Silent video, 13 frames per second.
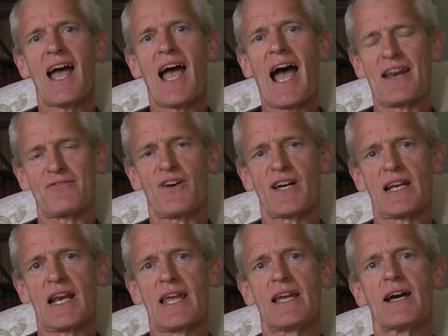And
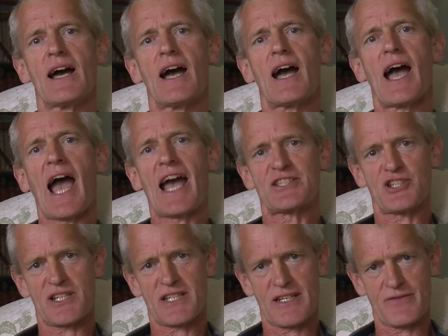finally,
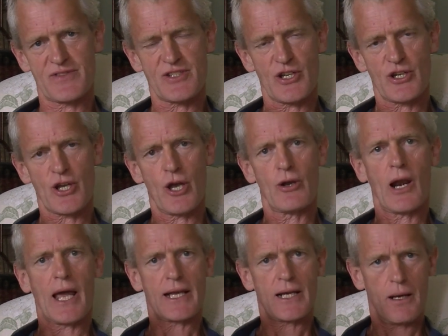adjectives that go
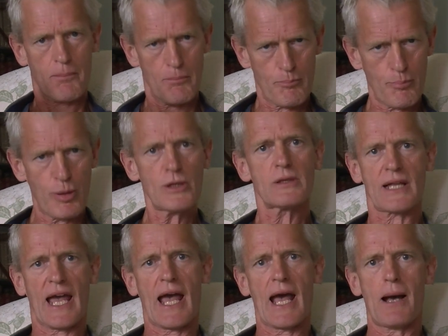like
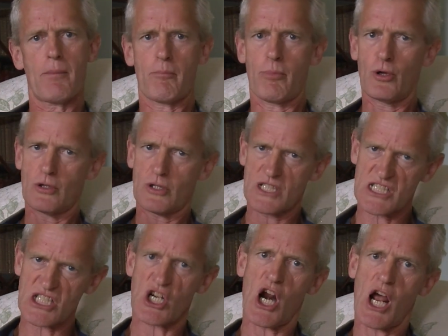pulcher,
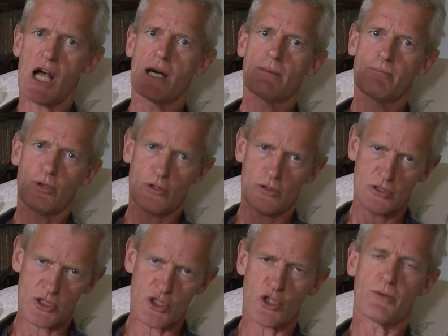pulcra,
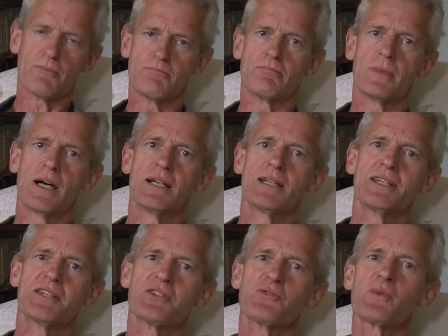pulcrum,
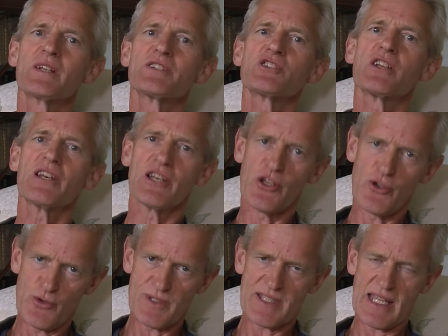which
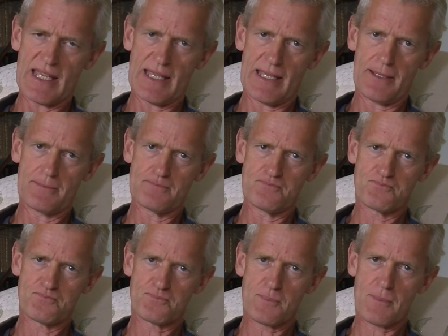lose the e.
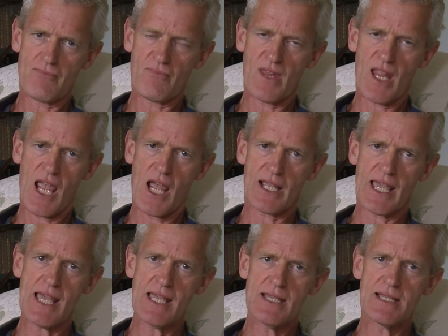
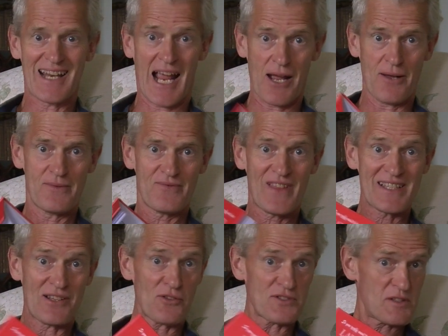Okay? Now,
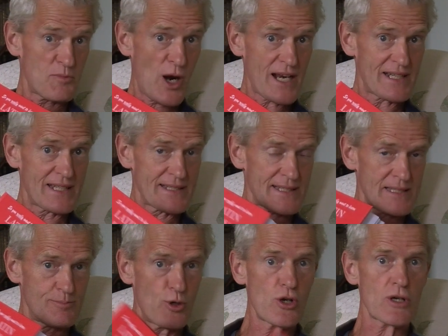there's lots of practice in
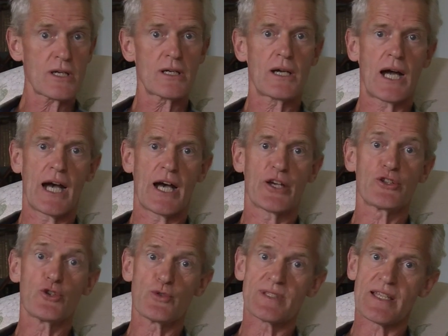the book
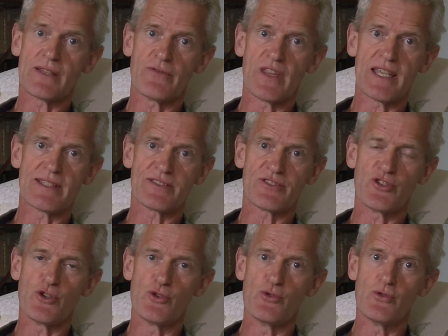using these
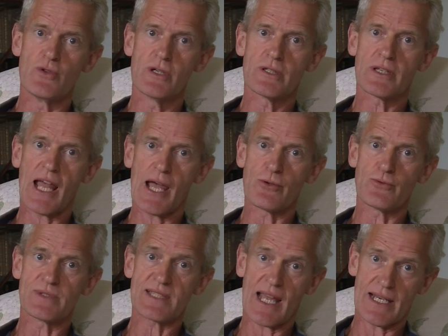new
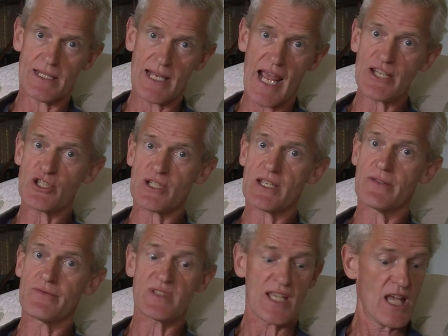nouns and
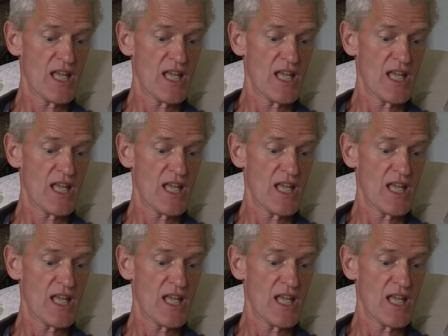adjectives.